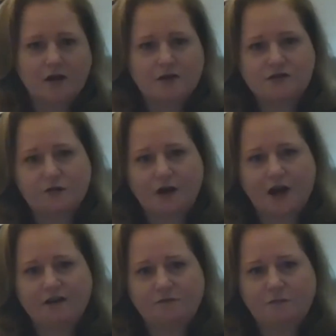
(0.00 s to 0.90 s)
So
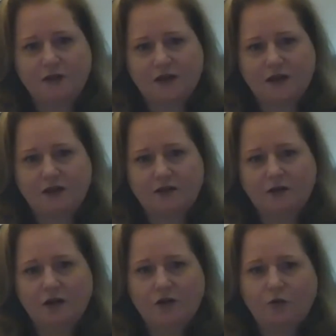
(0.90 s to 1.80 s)
kind of being
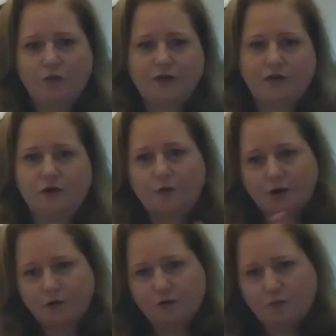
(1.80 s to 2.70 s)
with your
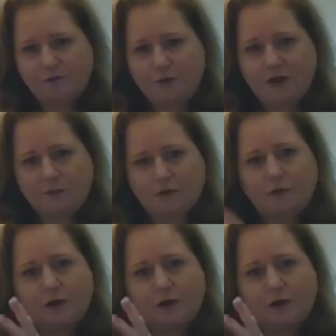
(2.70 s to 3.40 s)
group of people where you